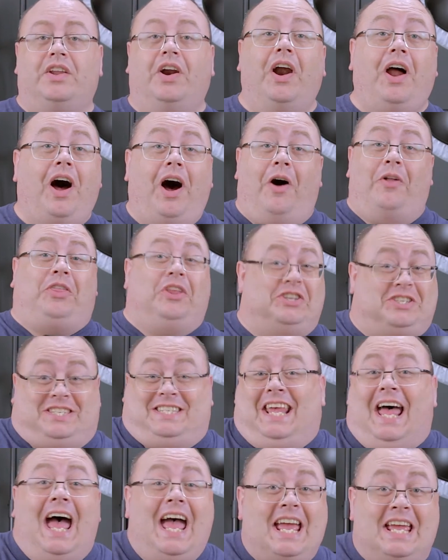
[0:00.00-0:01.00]
They're all the
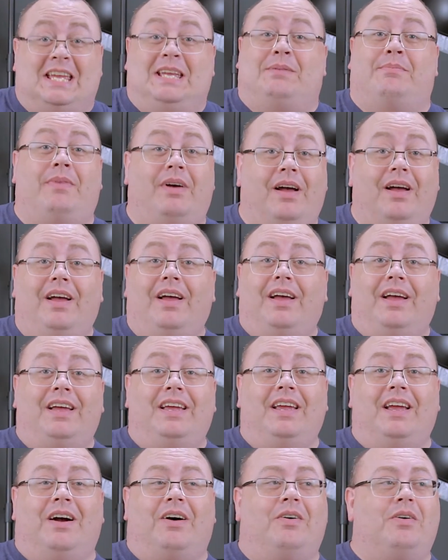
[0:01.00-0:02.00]
same.
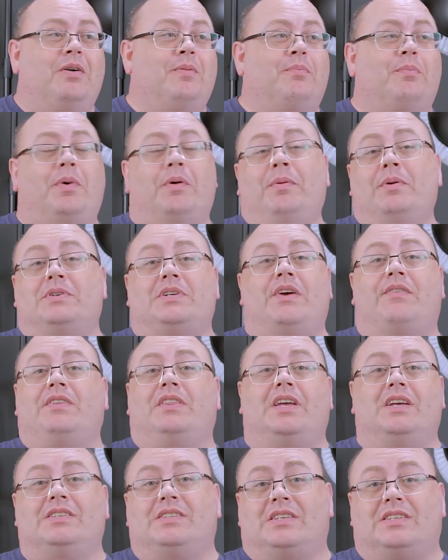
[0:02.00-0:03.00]
You know, pretty much
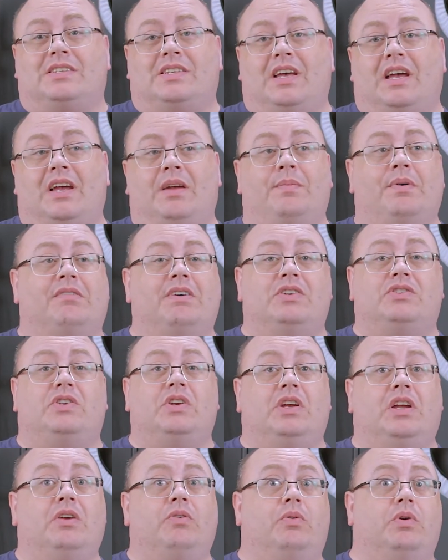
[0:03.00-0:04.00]
everything's the same unless
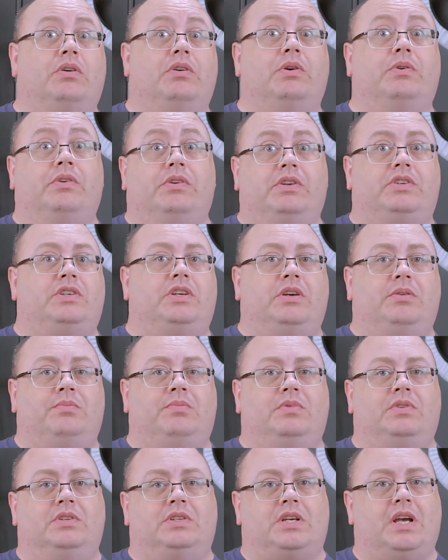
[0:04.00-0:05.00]
you get really, really cheap
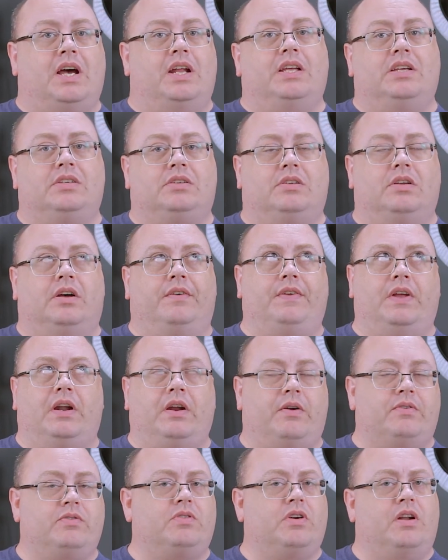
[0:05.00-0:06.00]
Chinese stuff. Now, I'm
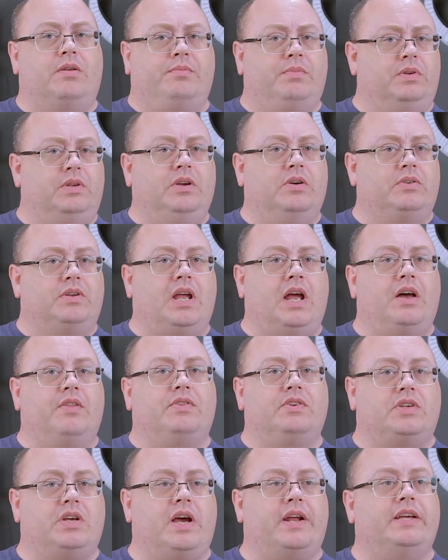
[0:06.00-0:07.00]
not trying to, you know, down
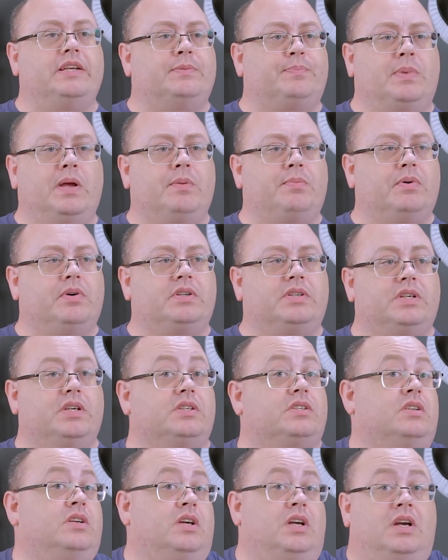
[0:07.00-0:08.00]
the Chinese people. It's
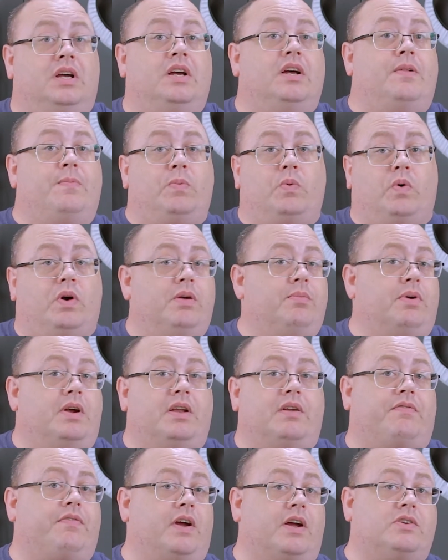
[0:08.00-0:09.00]
just the way
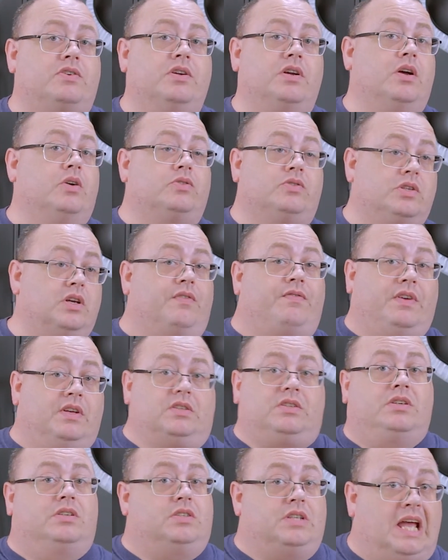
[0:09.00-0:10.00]
manufacturing those stuff is
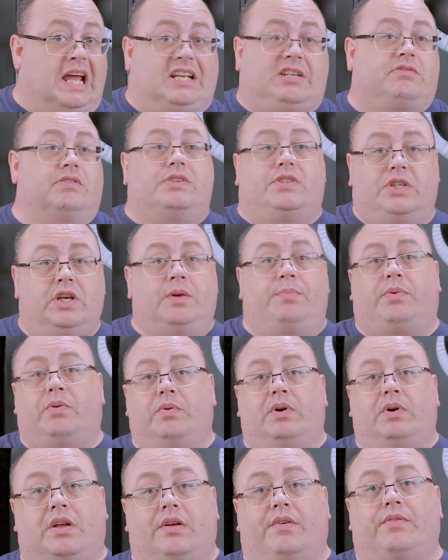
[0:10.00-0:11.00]
just naturally cheaper
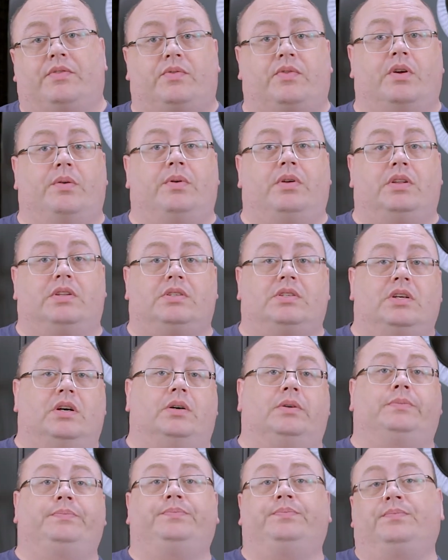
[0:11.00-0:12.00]
comes from it.
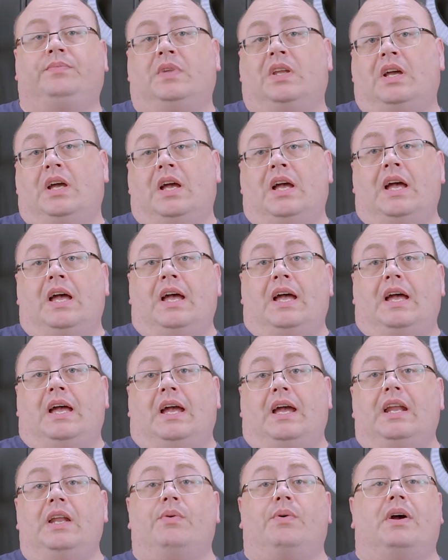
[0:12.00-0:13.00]
So,
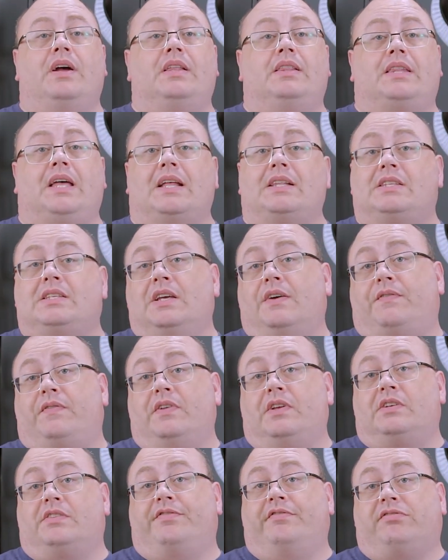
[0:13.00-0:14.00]
anyway, that's it for
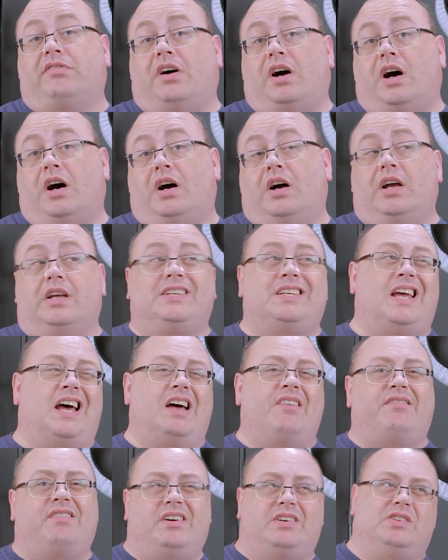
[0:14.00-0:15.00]
this vlog. It's
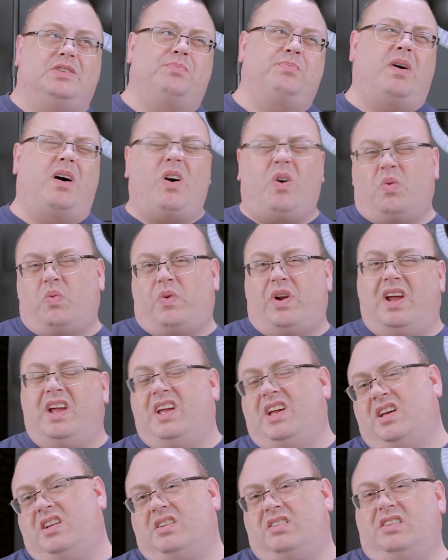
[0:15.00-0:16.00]
kind of like a small
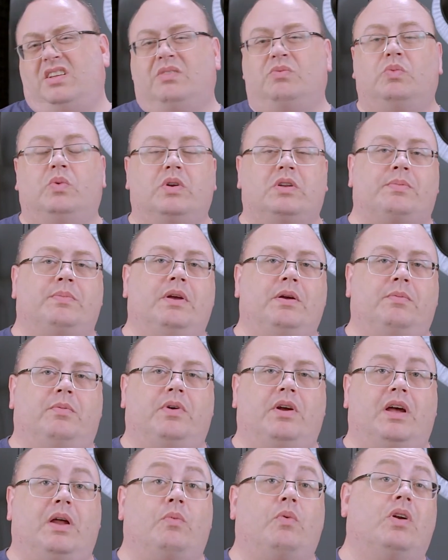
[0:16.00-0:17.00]
rant. Didn't want it to be a
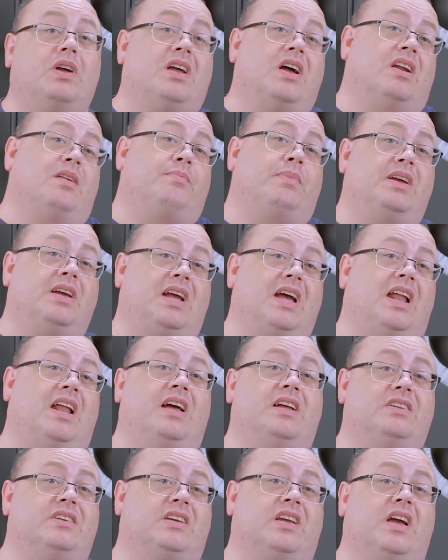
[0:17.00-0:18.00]
rant. I want it to kind of be kind of
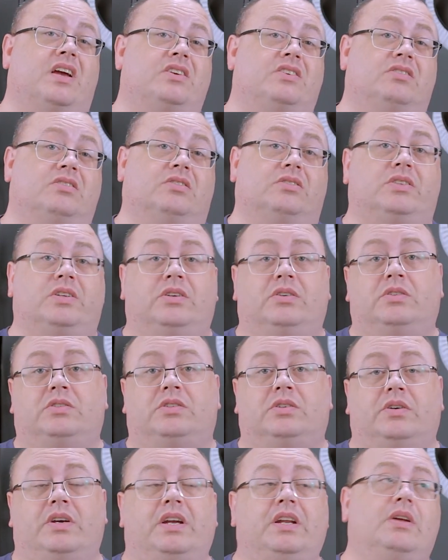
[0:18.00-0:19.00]
educational too.
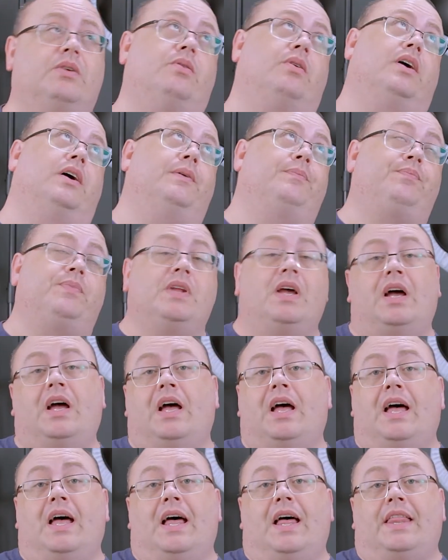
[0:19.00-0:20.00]
So, anyway.
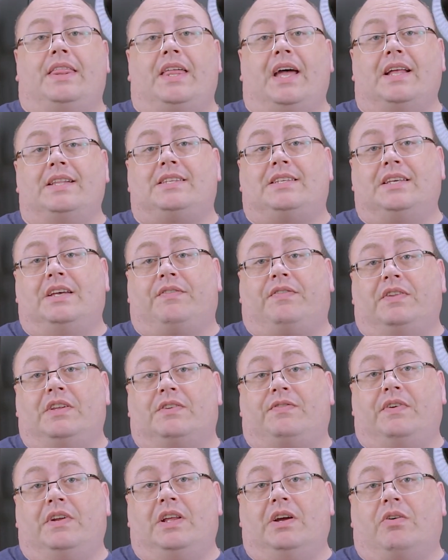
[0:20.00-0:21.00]
That's it for
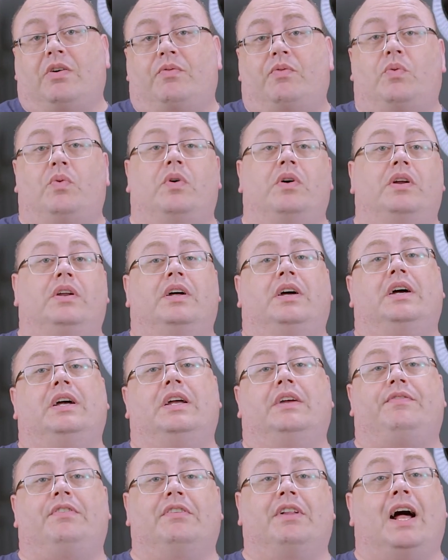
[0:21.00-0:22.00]
this video, everyone.
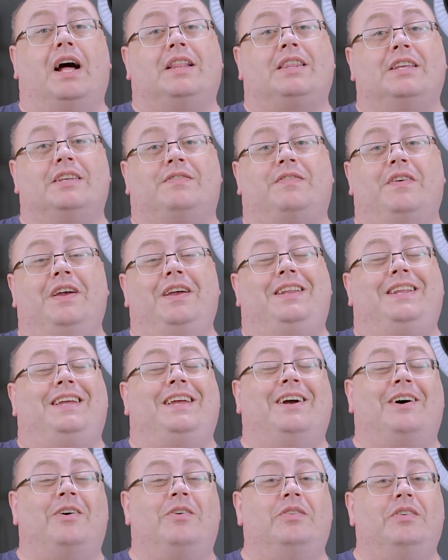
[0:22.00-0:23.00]
If you like this
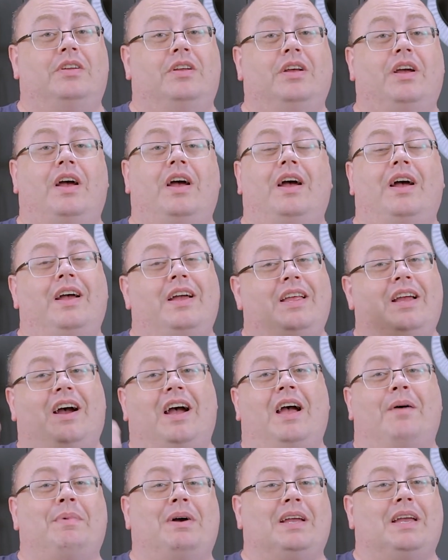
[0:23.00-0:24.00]
video, you know,
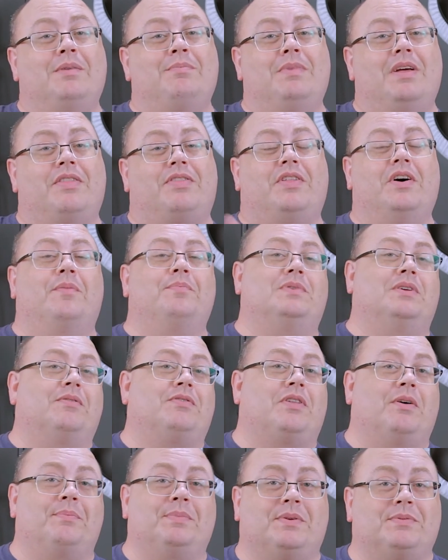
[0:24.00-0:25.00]
how about giving me a thumbs up?
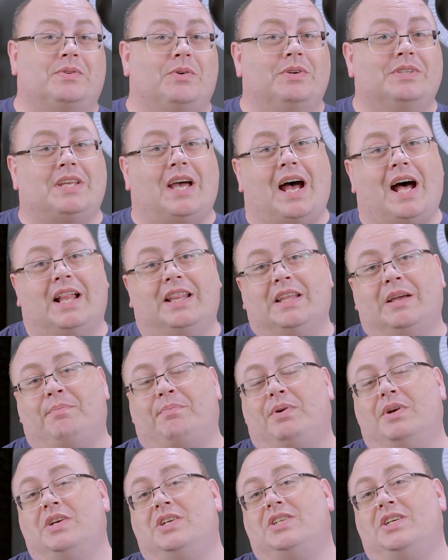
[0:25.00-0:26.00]
Thumbs up is always highly
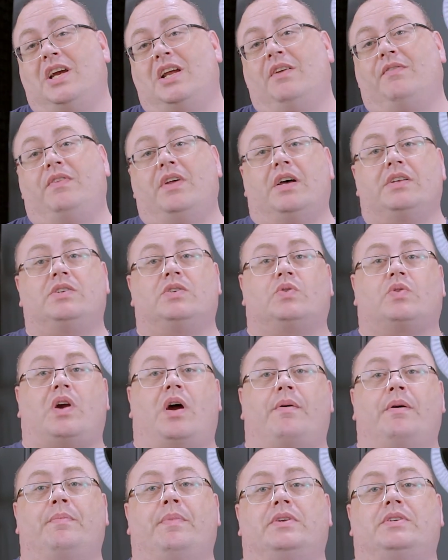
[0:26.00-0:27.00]
appreciated. If you're not a
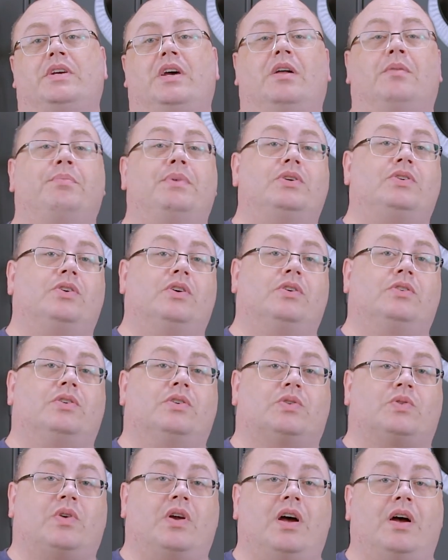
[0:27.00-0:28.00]
subscriber to my channel, be sure to
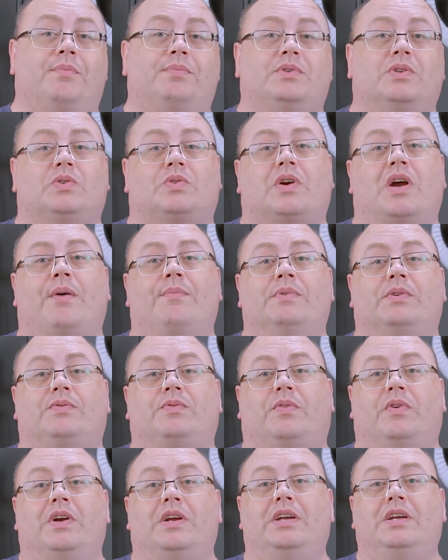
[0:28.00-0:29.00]
subscribe. Subscribe is
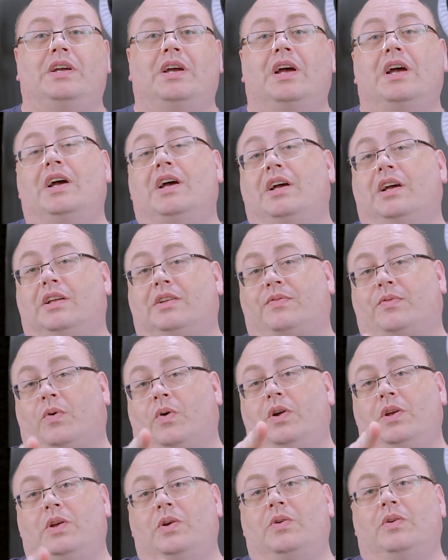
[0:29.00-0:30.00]
free. It's
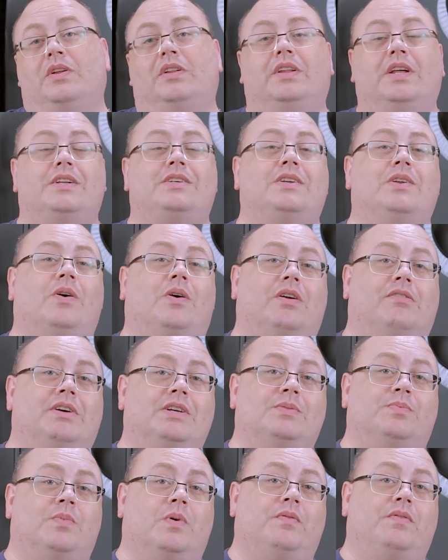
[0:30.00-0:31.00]
for you. I'll let you know when I
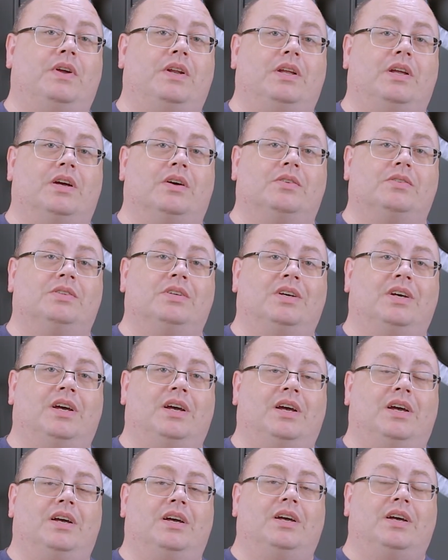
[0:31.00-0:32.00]
release more videos.
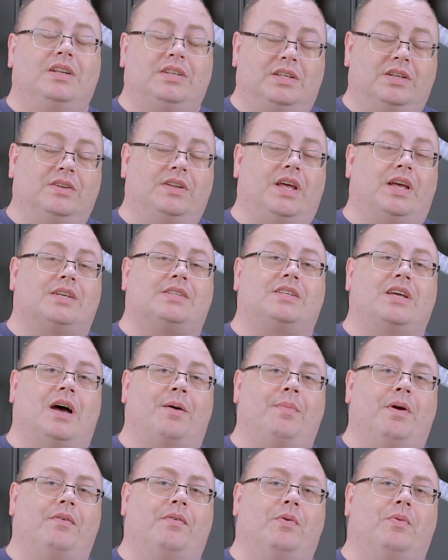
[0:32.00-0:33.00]
Until next
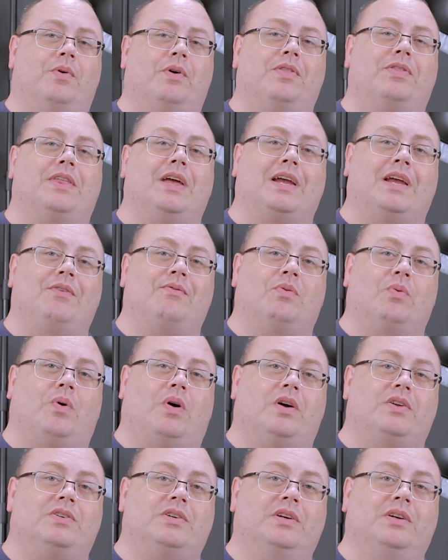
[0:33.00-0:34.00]
time, everyone, thank you for
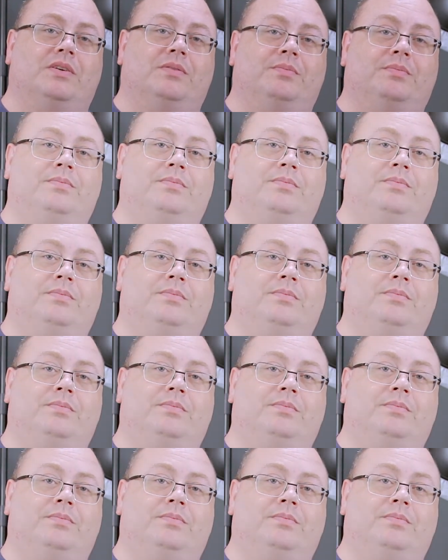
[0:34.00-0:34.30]
watching.